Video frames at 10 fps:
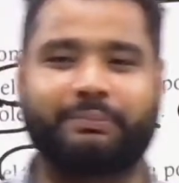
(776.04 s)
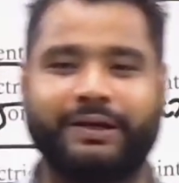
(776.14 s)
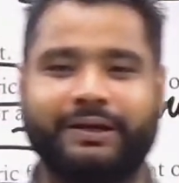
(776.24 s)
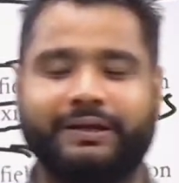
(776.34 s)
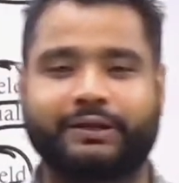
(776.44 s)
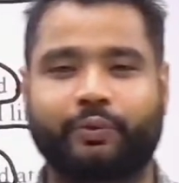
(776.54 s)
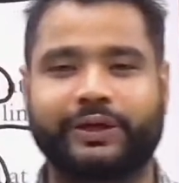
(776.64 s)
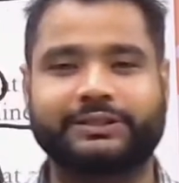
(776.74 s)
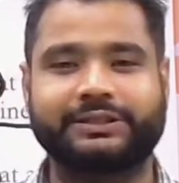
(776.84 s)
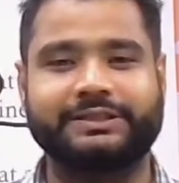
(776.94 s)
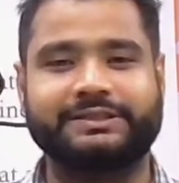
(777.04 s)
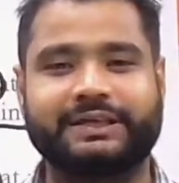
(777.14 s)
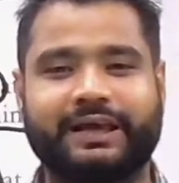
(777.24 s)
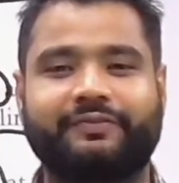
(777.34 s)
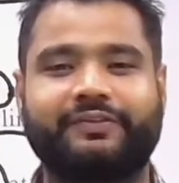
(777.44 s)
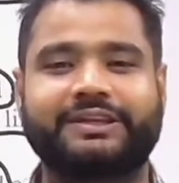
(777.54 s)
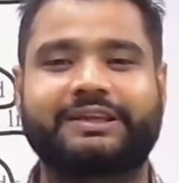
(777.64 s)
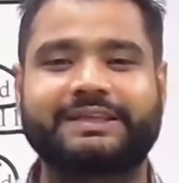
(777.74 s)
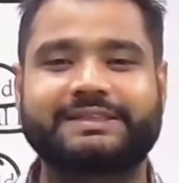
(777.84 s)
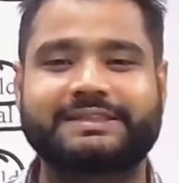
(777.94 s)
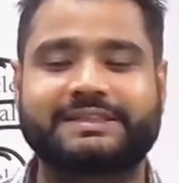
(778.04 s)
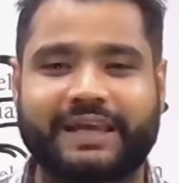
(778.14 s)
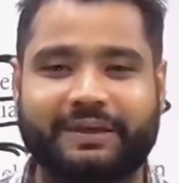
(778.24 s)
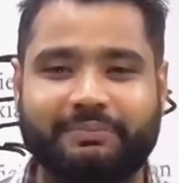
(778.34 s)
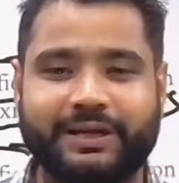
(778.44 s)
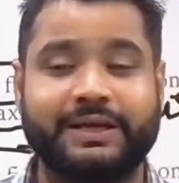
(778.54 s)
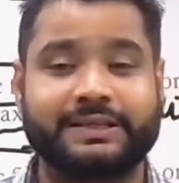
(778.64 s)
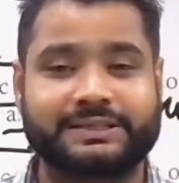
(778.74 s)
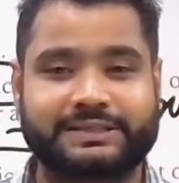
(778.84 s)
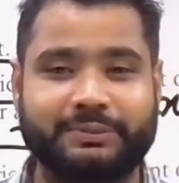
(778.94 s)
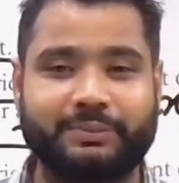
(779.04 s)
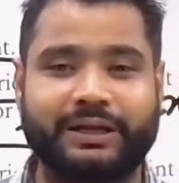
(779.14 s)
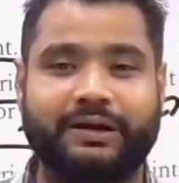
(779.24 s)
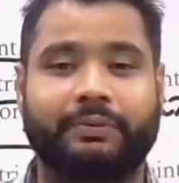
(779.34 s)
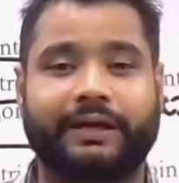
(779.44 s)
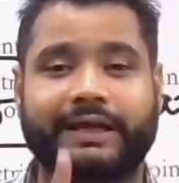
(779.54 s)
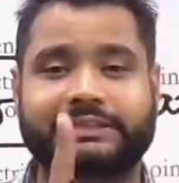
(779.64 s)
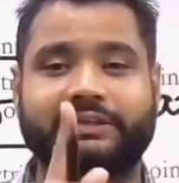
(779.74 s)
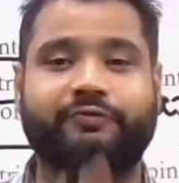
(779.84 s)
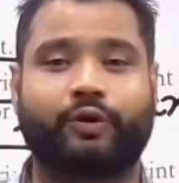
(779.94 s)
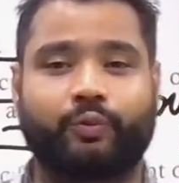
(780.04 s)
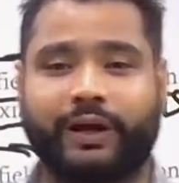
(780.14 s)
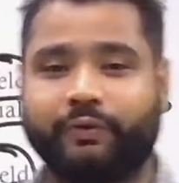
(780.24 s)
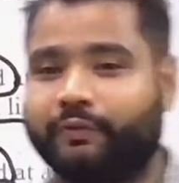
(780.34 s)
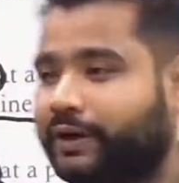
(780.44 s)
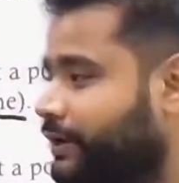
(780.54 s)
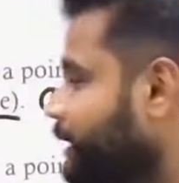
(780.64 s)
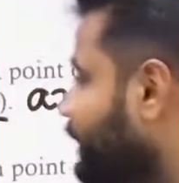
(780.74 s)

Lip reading: The question is everything same, similar, except for one word.